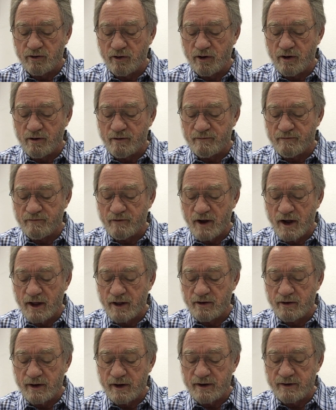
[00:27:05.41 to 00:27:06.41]
to their
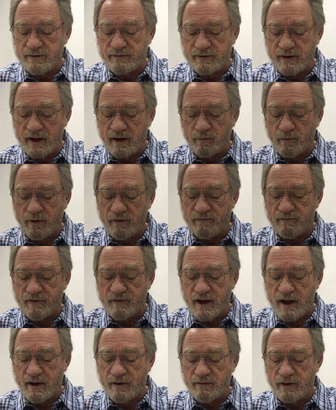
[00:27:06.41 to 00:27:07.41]
father and said, We
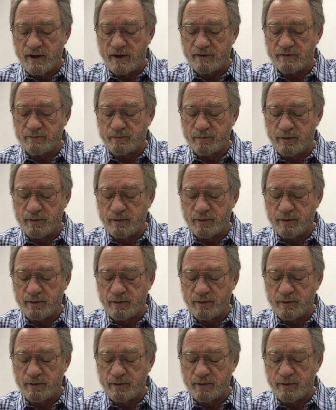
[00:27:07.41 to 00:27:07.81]
found this.